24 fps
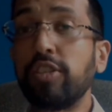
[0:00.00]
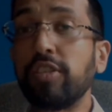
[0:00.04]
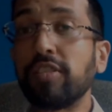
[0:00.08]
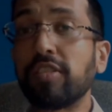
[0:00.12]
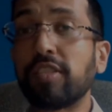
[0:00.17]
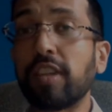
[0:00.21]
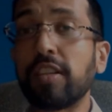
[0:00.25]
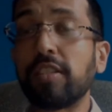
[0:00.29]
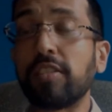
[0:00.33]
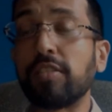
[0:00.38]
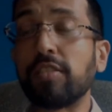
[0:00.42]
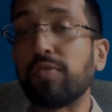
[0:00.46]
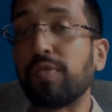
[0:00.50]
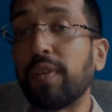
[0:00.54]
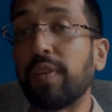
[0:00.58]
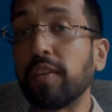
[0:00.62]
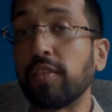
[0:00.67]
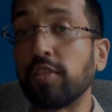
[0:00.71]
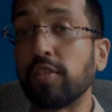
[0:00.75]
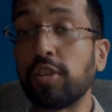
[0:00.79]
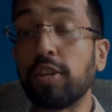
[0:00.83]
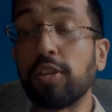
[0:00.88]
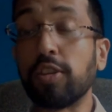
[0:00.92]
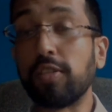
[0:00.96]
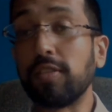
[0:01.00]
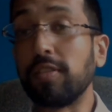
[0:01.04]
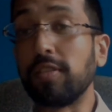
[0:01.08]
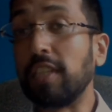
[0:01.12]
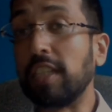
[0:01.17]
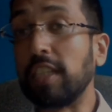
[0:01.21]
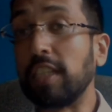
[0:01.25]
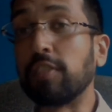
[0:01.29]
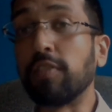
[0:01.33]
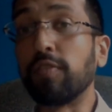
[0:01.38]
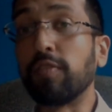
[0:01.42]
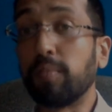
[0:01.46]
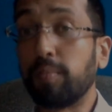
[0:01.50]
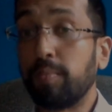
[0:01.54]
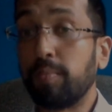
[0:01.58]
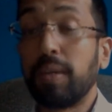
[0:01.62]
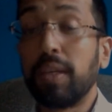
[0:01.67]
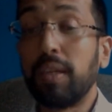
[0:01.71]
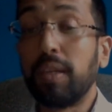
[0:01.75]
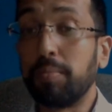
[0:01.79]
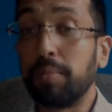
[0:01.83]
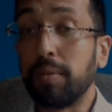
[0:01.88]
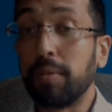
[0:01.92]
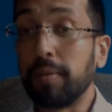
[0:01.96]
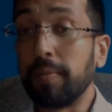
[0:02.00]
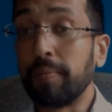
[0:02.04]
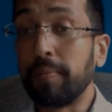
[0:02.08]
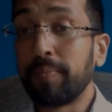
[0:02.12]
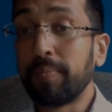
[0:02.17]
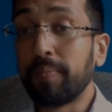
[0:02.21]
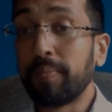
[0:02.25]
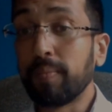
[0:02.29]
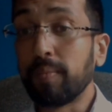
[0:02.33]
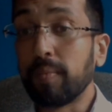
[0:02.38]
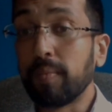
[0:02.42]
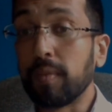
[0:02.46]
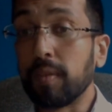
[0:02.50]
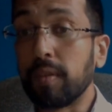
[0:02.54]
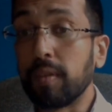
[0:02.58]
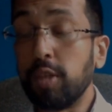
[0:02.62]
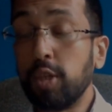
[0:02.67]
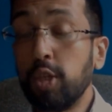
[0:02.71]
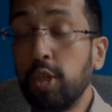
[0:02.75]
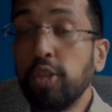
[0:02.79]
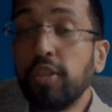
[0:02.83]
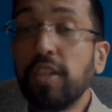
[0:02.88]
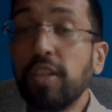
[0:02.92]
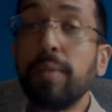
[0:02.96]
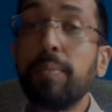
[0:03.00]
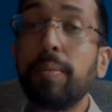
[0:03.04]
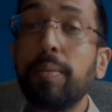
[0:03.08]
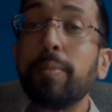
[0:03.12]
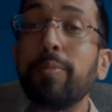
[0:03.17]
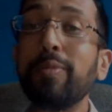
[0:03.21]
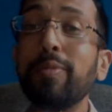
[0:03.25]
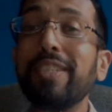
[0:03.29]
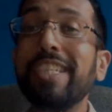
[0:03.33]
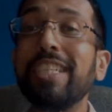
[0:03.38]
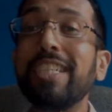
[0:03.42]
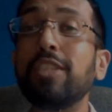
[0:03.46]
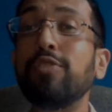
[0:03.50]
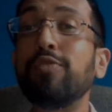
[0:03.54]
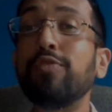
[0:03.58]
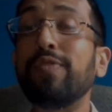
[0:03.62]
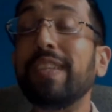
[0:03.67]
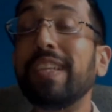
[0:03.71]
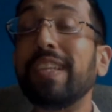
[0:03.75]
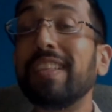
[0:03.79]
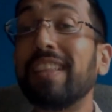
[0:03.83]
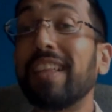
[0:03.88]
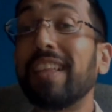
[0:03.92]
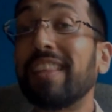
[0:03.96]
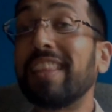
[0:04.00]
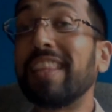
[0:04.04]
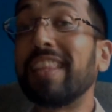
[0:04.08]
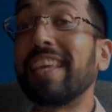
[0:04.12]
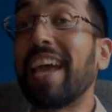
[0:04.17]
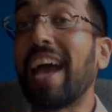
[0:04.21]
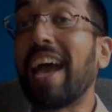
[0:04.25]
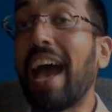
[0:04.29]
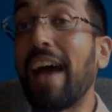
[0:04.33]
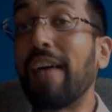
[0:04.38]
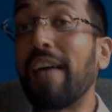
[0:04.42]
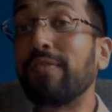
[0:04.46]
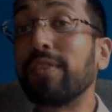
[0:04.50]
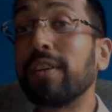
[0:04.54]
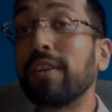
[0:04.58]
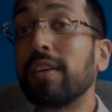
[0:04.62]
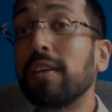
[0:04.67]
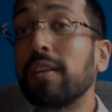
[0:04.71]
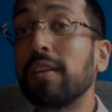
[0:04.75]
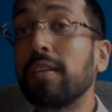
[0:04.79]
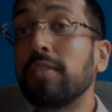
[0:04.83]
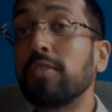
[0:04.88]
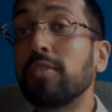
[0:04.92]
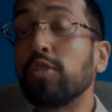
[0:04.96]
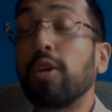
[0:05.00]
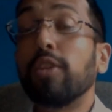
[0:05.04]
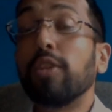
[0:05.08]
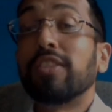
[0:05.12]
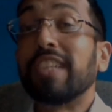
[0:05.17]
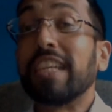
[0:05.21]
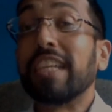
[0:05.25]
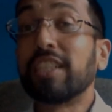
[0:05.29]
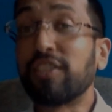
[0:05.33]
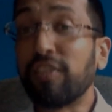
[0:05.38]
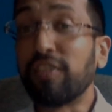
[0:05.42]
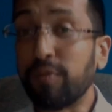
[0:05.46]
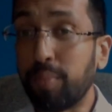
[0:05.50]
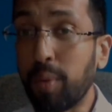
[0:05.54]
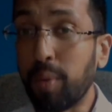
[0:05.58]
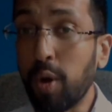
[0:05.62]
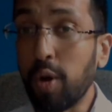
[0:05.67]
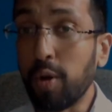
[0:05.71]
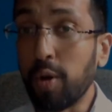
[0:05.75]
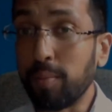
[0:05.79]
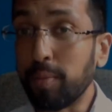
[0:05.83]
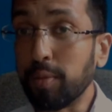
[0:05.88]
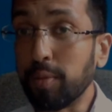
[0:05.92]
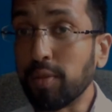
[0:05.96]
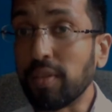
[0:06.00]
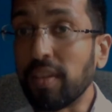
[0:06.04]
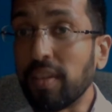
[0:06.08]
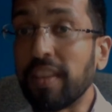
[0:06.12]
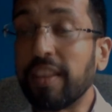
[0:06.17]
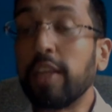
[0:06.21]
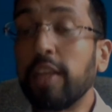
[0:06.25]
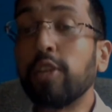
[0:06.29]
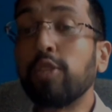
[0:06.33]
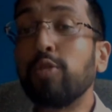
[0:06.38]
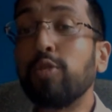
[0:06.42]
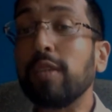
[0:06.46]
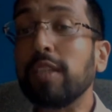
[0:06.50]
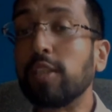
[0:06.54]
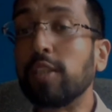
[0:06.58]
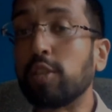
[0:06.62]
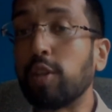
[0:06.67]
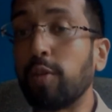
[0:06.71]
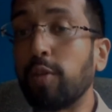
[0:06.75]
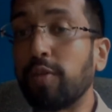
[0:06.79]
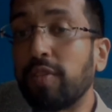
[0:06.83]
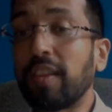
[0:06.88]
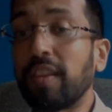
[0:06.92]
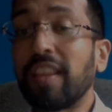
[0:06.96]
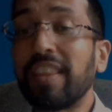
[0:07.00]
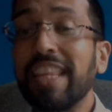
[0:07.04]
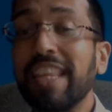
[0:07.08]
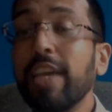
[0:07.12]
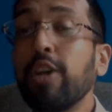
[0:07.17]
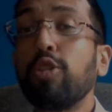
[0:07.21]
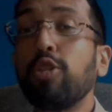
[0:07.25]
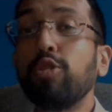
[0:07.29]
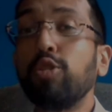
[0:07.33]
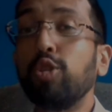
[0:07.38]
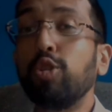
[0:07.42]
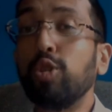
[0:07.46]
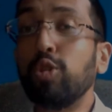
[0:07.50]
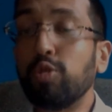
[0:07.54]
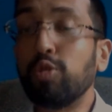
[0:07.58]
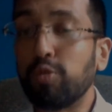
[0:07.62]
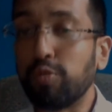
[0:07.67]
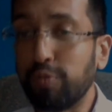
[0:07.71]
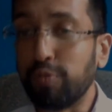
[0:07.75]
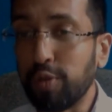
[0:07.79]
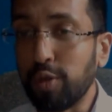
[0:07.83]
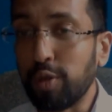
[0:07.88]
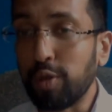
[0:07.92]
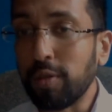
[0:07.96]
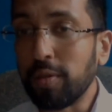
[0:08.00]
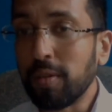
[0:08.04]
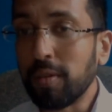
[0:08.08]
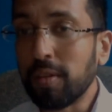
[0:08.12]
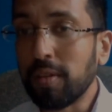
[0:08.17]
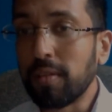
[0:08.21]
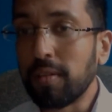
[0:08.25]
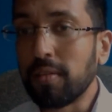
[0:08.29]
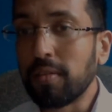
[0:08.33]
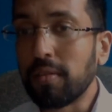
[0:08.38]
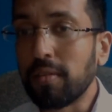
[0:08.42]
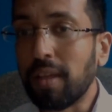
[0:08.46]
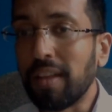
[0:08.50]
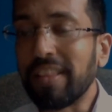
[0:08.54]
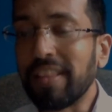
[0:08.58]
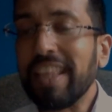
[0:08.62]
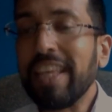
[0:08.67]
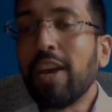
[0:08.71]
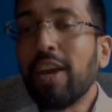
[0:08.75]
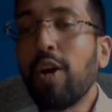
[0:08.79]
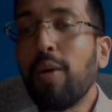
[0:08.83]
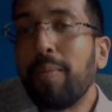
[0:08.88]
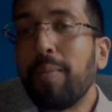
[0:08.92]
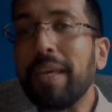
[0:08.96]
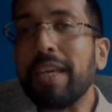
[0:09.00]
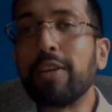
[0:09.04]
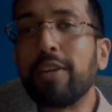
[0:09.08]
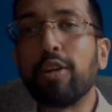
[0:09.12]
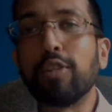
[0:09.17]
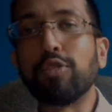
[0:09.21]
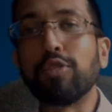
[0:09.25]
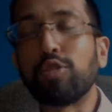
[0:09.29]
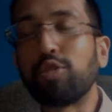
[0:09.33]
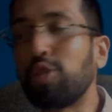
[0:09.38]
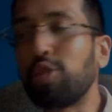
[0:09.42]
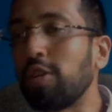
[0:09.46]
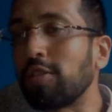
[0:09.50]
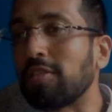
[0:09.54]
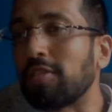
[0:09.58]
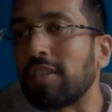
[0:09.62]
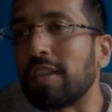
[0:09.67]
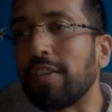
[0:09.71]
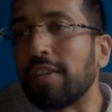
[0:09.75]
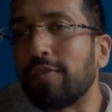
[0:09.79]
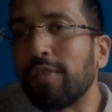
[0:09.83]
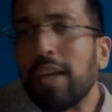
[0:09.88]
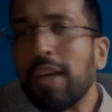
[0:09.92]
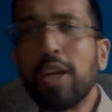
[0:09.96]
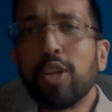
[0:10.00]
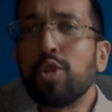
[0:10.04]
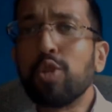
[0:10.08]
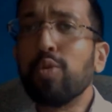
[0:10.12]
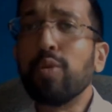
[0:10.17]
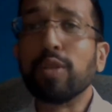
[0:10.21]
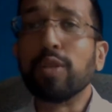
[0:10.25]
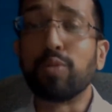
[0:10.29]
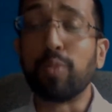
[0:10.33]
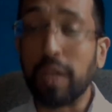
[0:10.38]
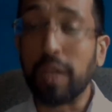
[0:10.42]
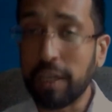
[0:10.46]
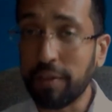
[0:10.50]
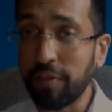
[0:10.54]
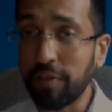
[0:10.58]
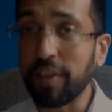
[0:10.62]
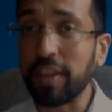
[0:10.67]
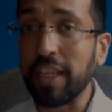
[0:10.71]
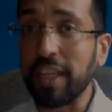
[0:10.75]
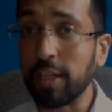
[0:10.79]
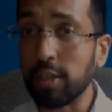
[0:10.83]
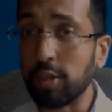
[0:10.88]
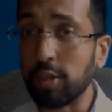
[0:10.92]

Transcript: satisfies certain needs of people. Usually people need to feel that they have a sense of purpose, that they are doing something, that they are useful, that they are being constructive towards whatever they are